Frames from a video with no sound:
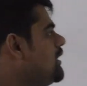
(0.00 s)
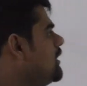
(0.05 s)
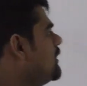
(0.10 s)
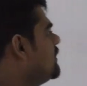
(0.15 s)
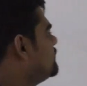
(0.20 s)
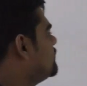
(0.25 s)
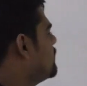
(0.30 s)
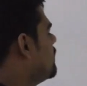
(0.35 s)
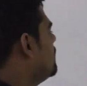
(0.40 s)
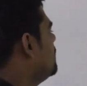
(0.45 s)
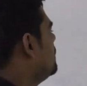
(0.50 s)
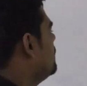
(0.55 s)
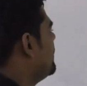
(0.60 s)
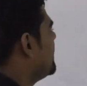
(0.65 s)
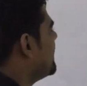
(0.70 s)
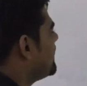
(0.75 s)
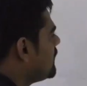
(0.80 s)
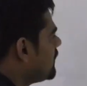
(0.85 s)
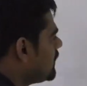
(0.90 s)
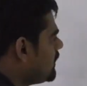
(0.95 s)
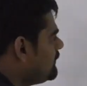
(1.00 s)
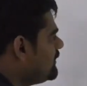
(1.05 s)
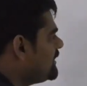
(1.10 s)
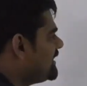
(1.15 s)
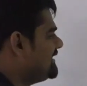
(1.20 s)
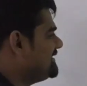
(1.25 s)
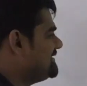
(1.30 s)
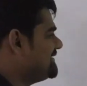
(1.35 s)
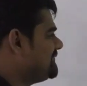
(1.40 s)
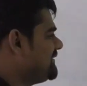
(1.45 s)
So when I talk about
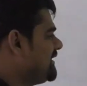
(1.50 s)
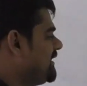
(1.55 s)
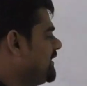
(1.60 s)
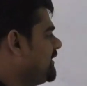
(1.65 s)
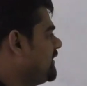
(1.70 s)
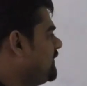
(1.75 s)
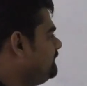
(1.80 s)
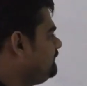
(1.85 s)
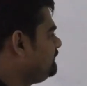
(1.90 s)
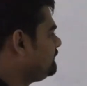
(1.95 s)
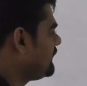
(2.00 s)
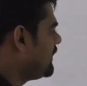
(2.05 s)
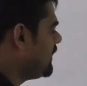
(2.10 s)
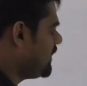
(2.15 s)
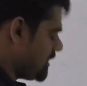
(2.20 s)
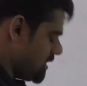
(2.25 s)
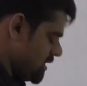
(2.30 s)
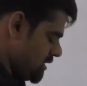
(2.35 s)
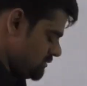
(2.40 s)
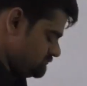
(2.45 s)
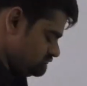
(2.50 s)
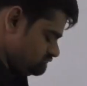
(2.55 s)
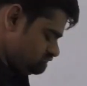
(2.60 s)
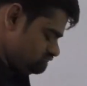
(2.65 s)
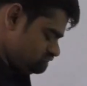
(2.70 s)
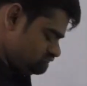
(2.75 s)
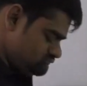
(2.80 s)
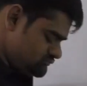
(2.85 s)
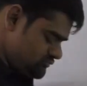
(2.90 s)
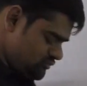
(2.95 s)
algebra,
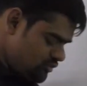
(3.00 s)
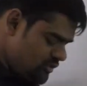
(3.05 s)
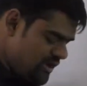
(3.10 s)
you